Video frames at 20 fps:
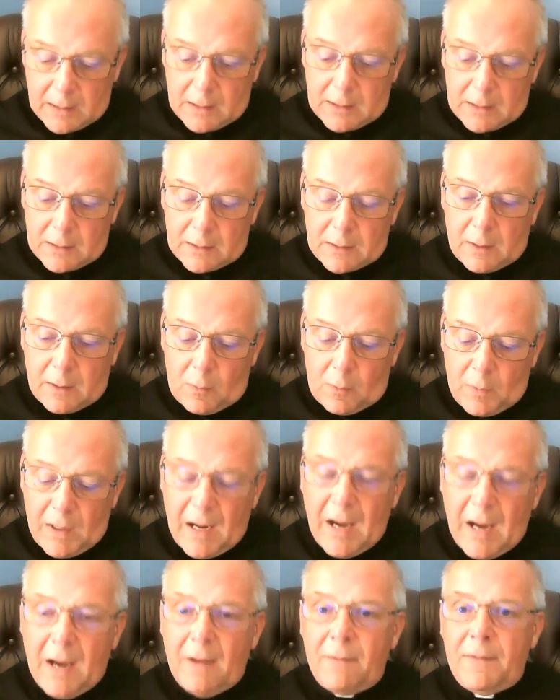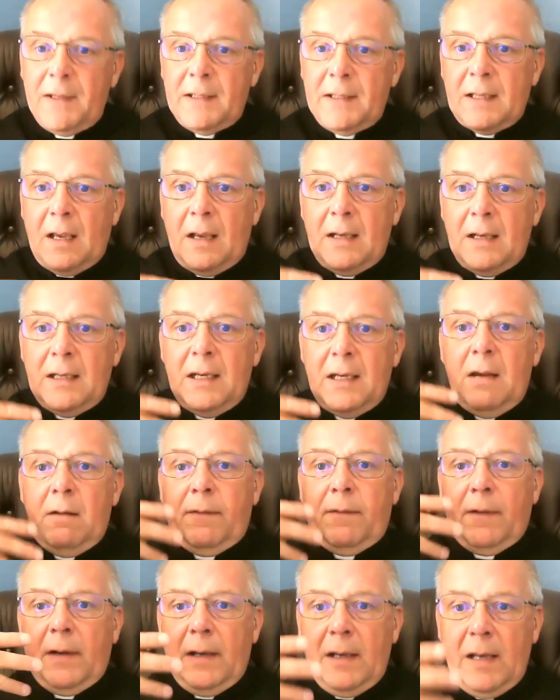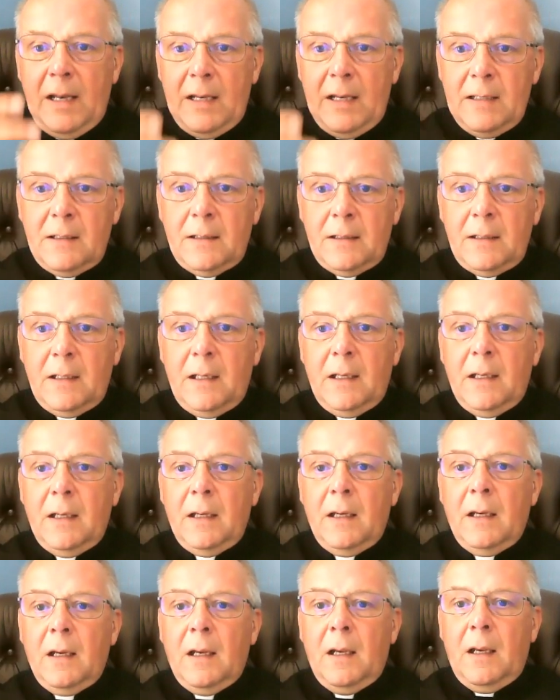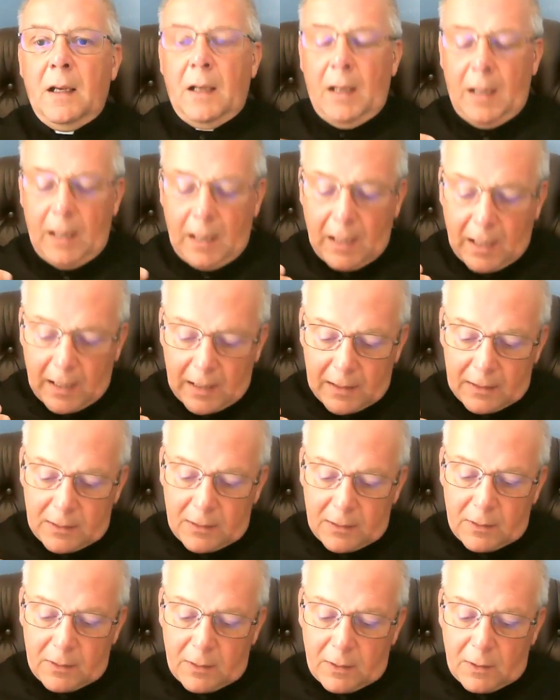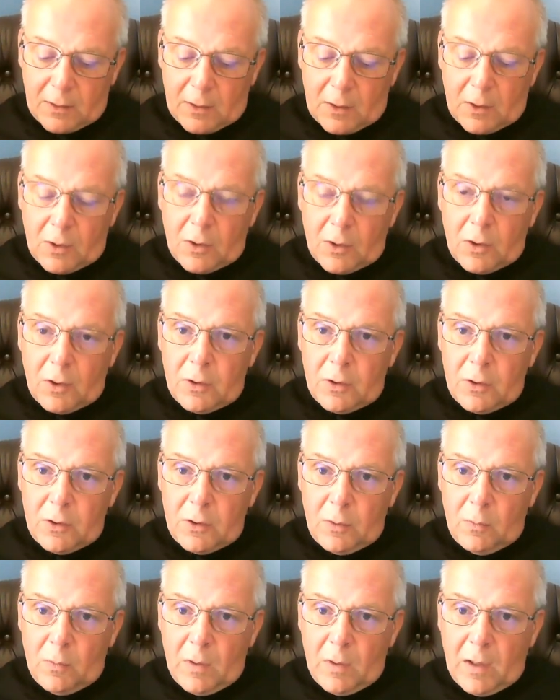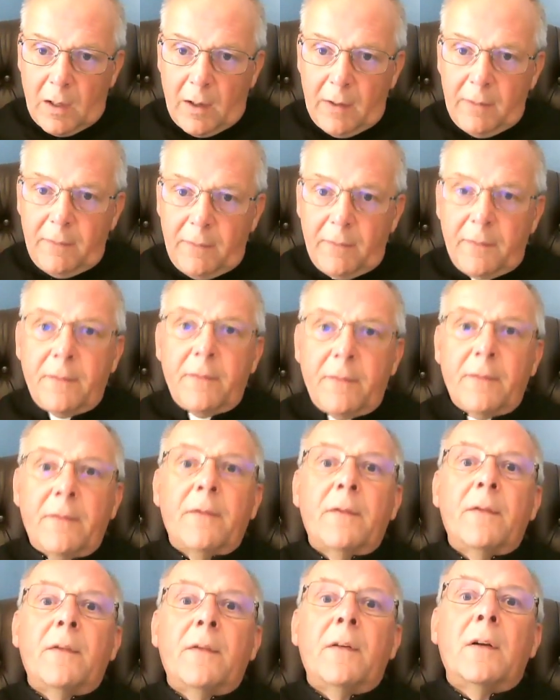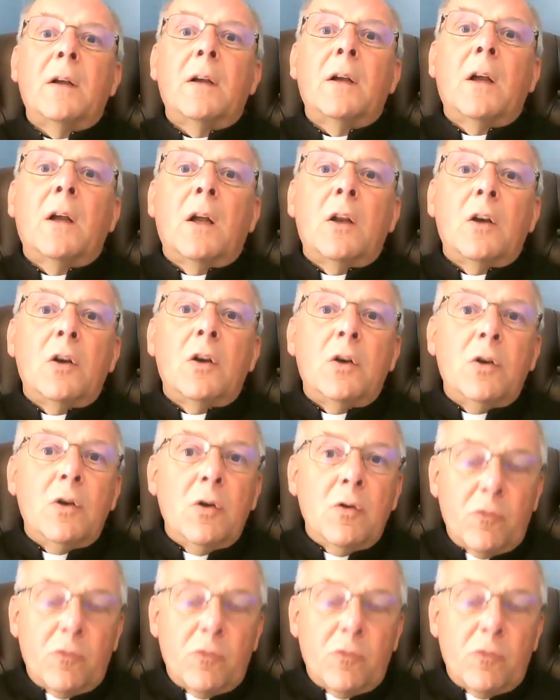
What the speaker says: So we have this idea of cleansing and new life, new